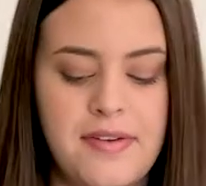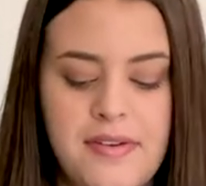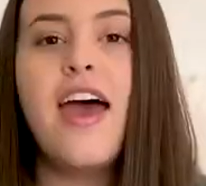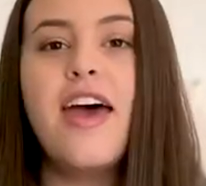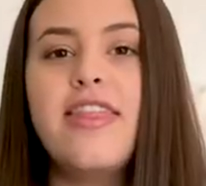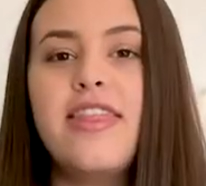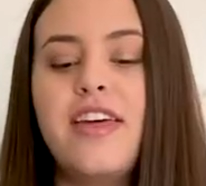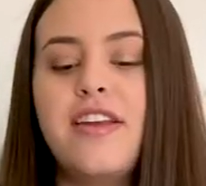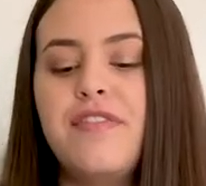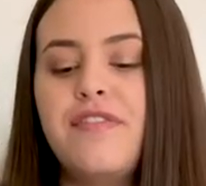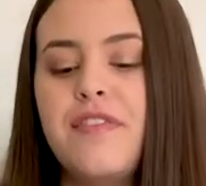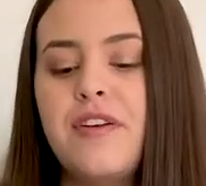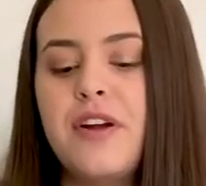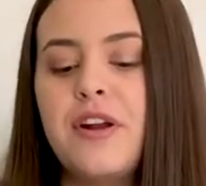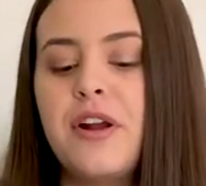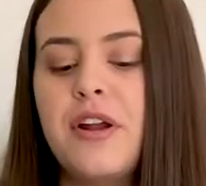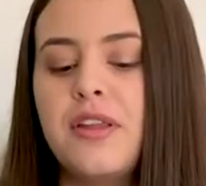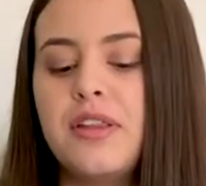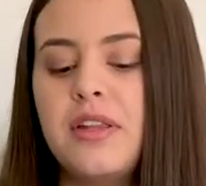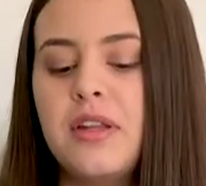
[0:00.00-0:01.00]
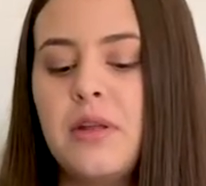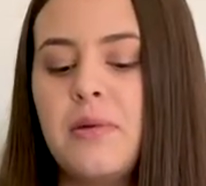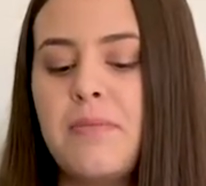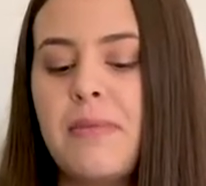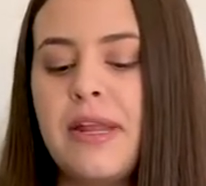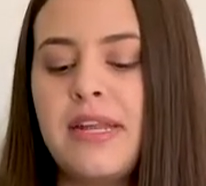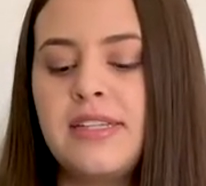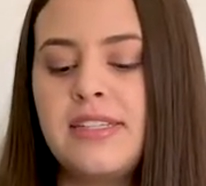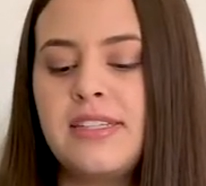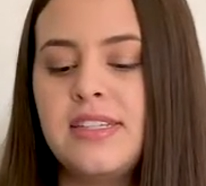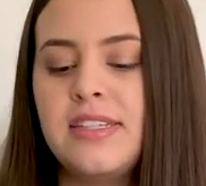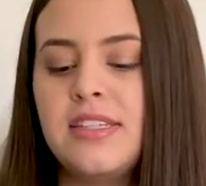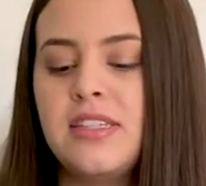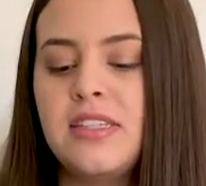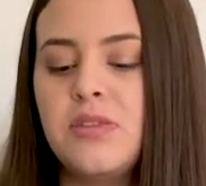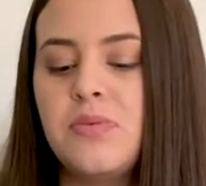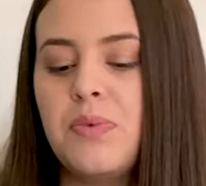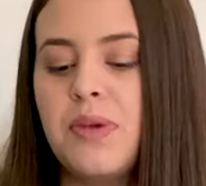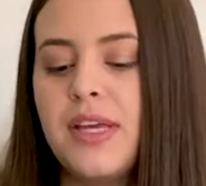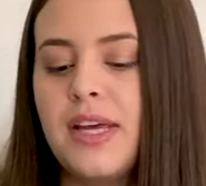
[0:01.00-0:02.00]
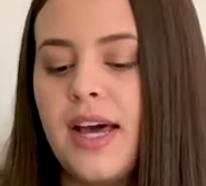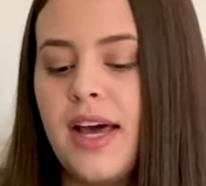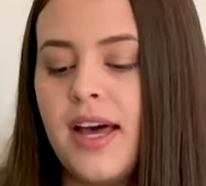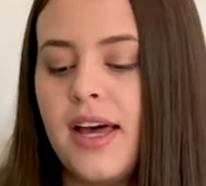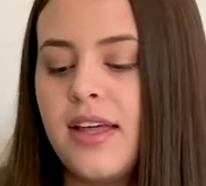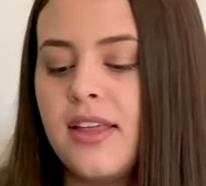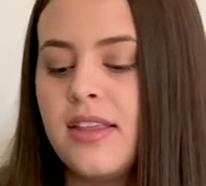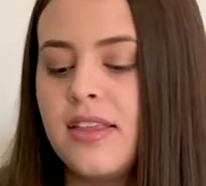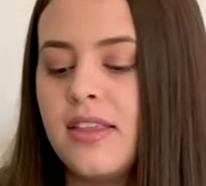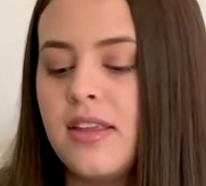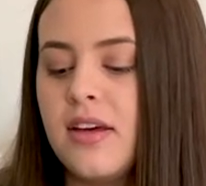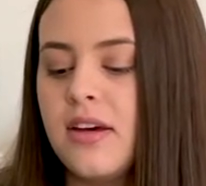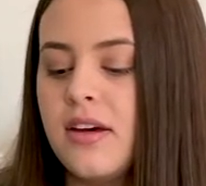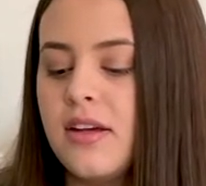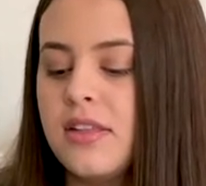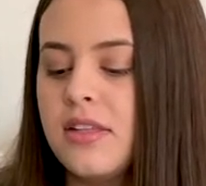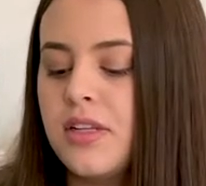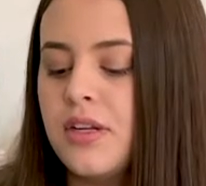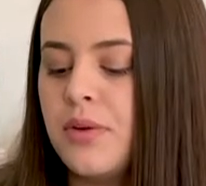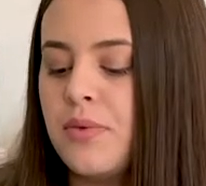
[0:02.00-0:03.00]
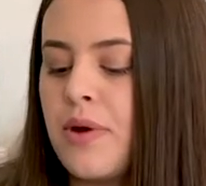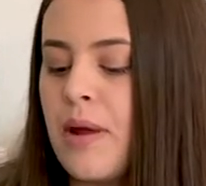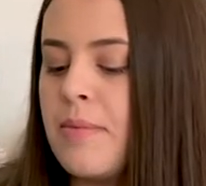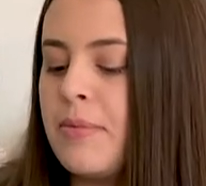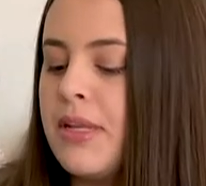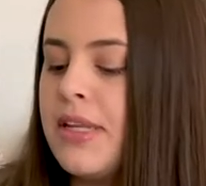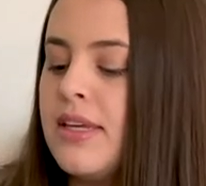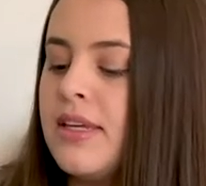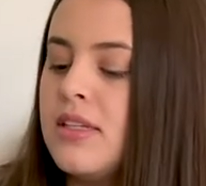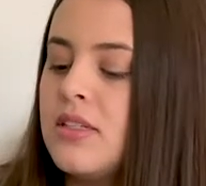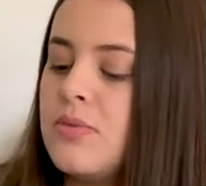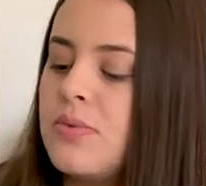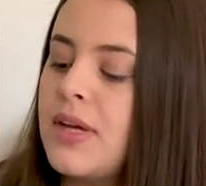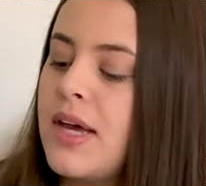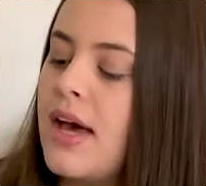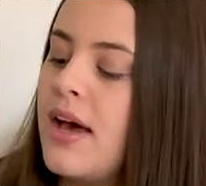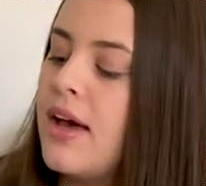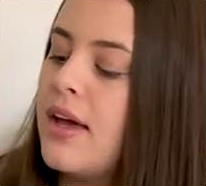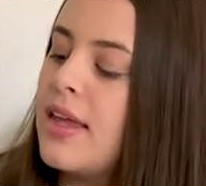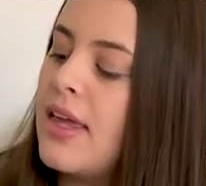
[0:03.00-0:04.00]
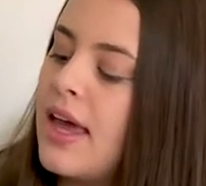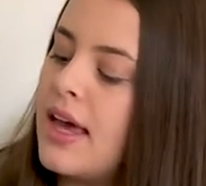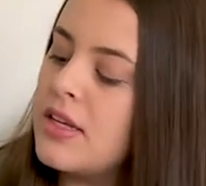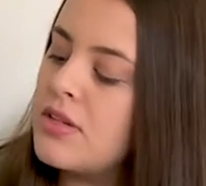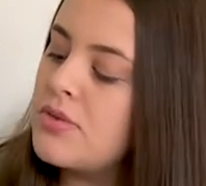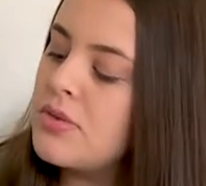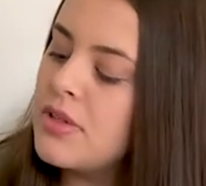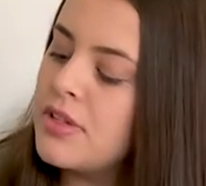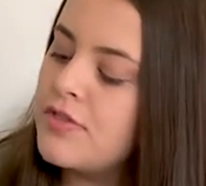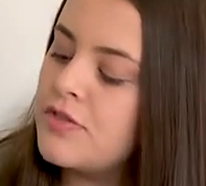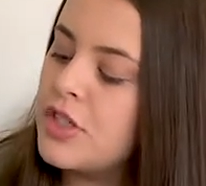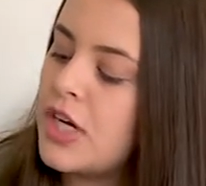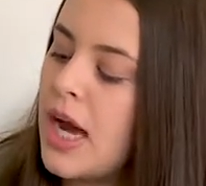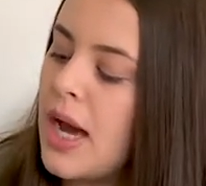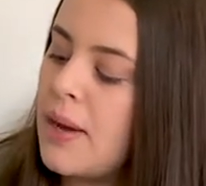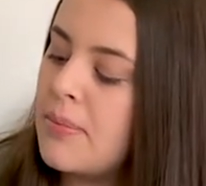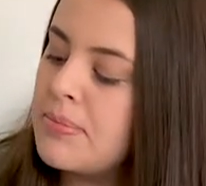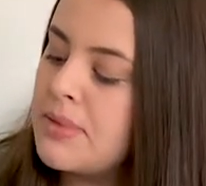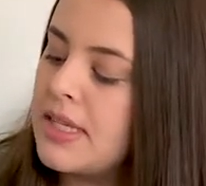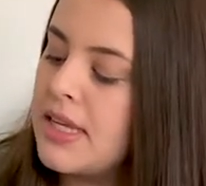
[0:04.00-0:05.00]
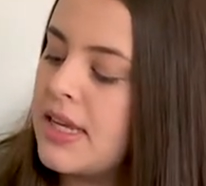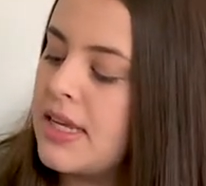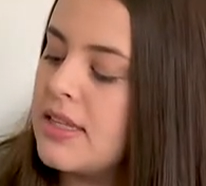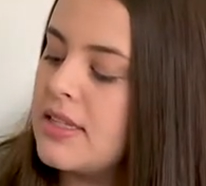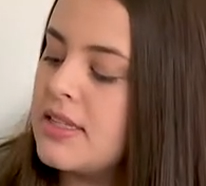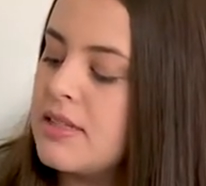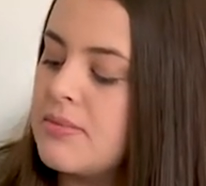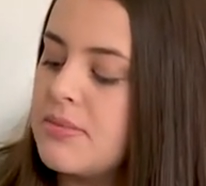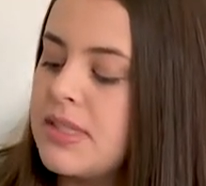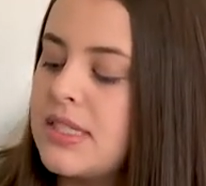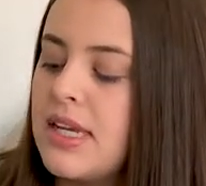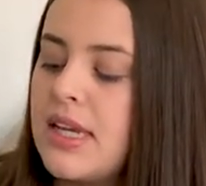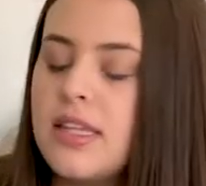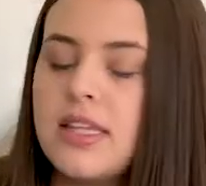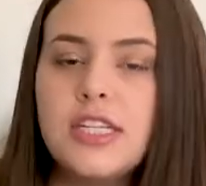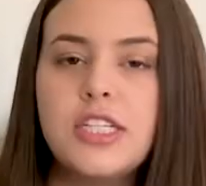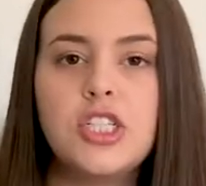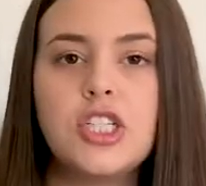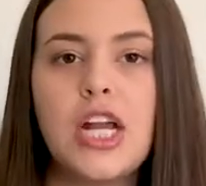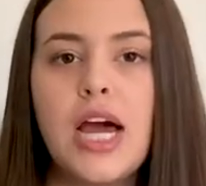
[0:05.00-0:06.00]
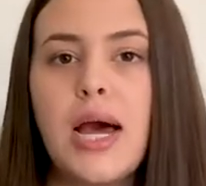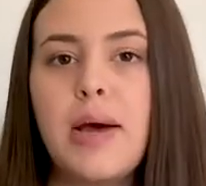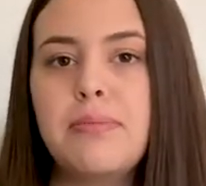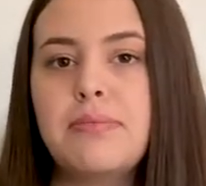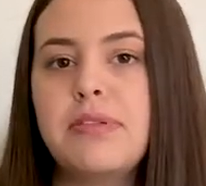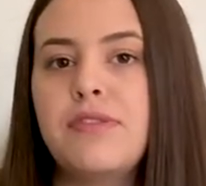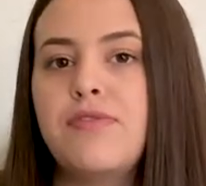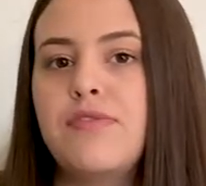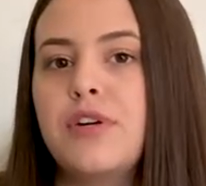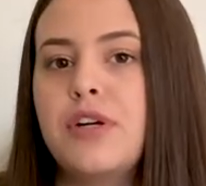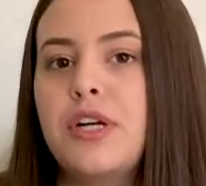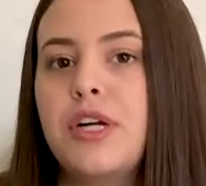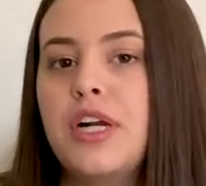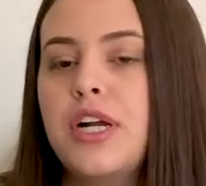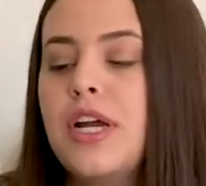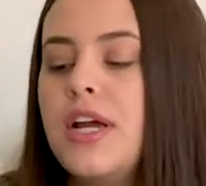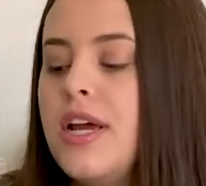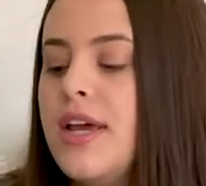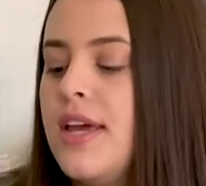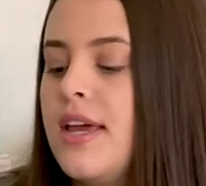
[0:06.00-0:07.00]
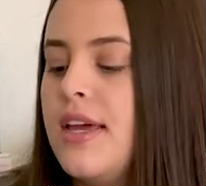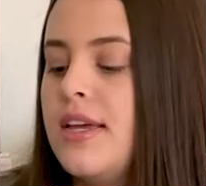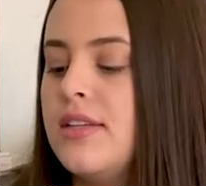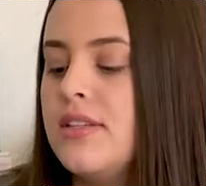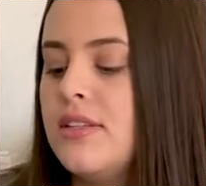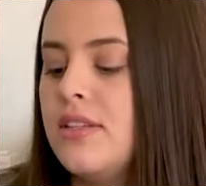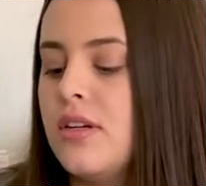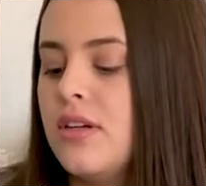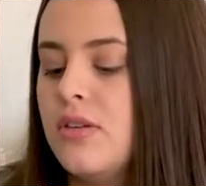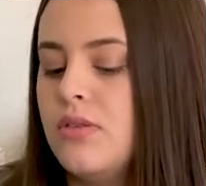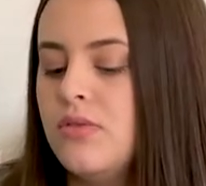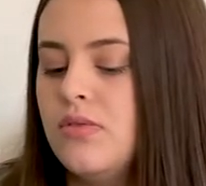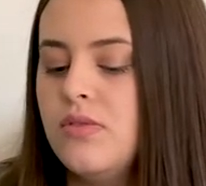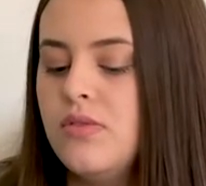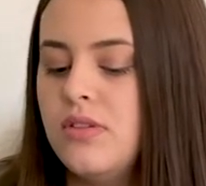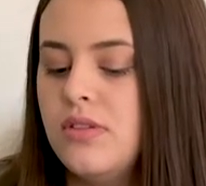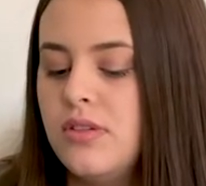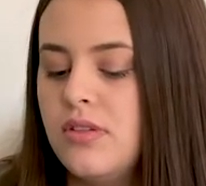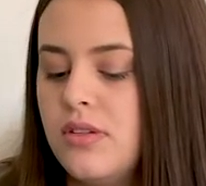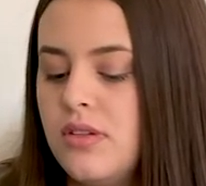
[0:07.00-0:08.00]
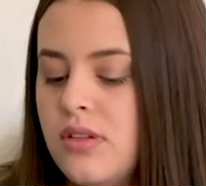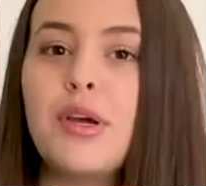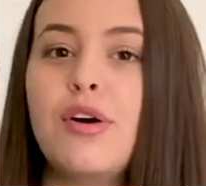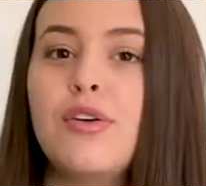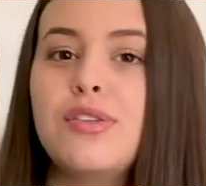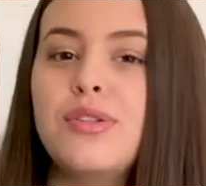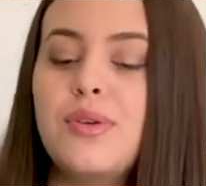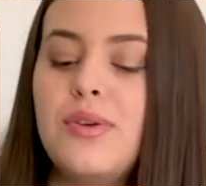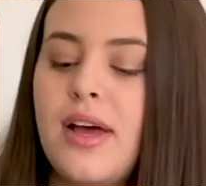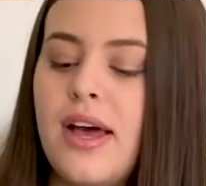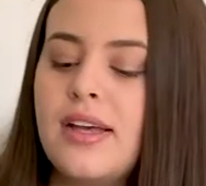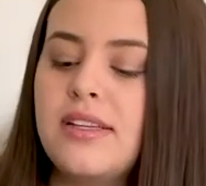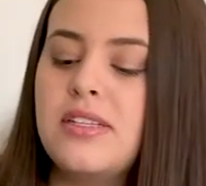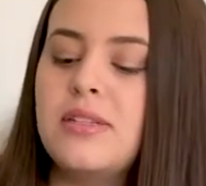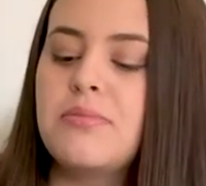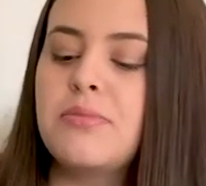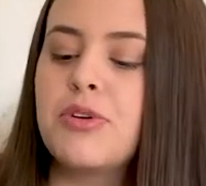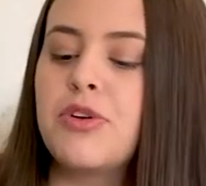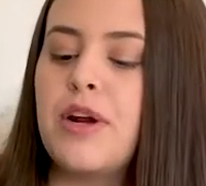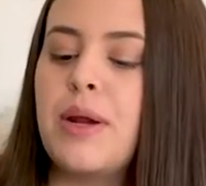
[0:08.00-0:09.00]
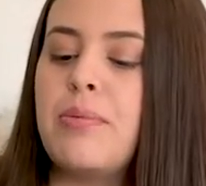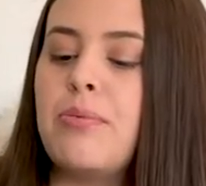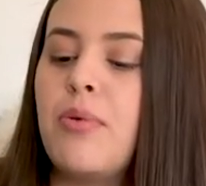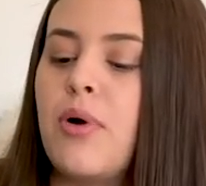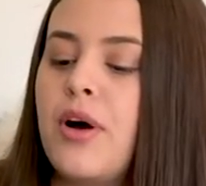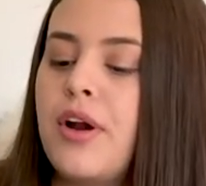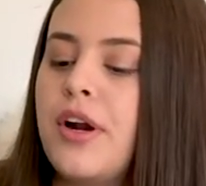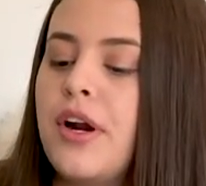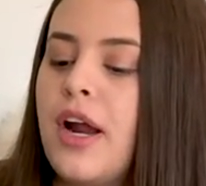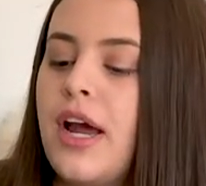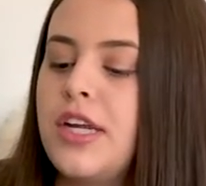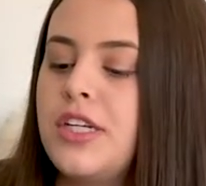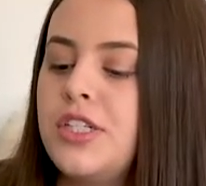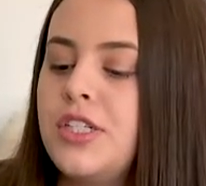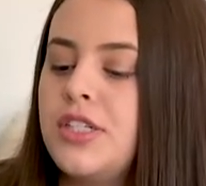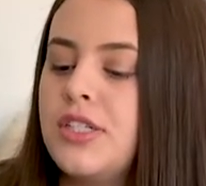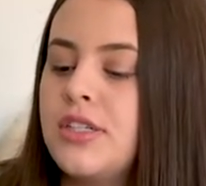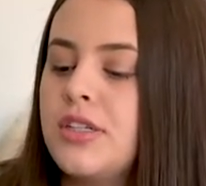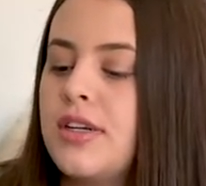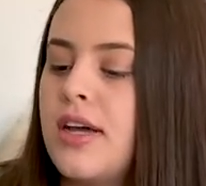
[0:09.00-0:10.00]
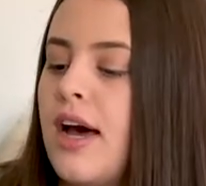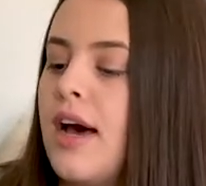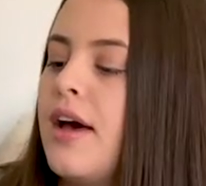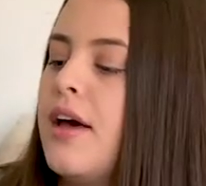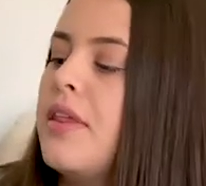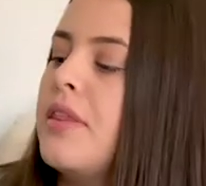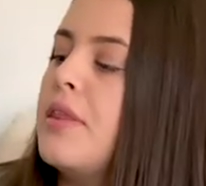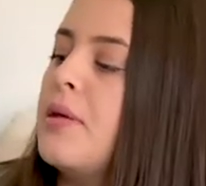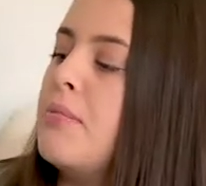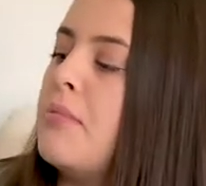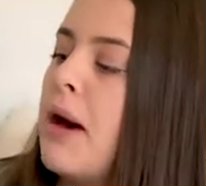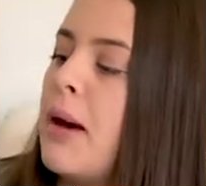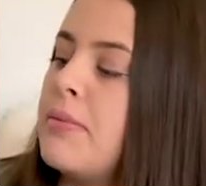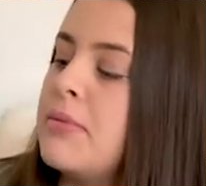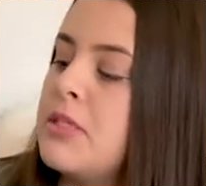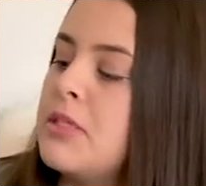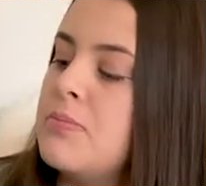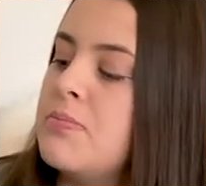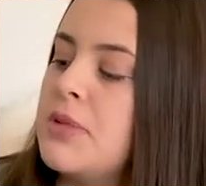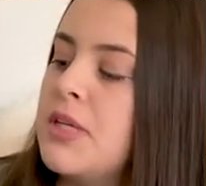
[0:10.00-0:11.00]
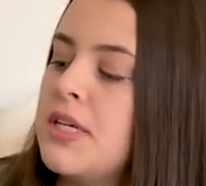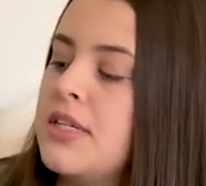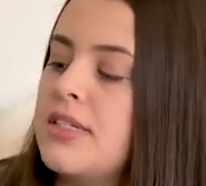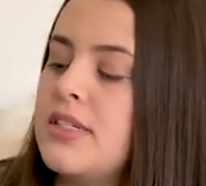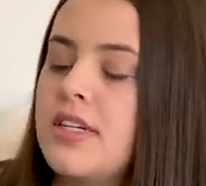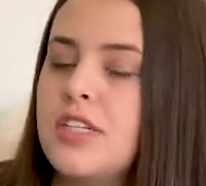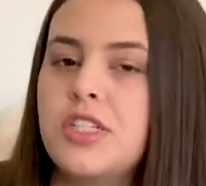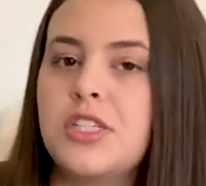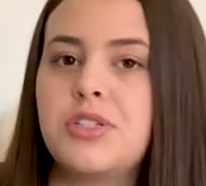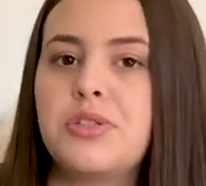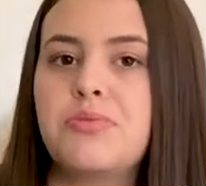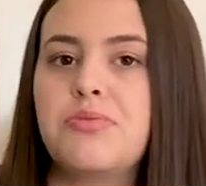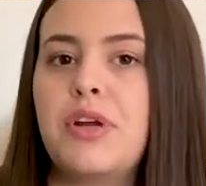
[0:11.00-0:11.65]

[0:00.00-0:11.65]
And then for little medicines, we got the little remedies. We got a gas relief drops and some saline drops for his nose. We also got some gripe water. I just got the Mommy's Bliss. I just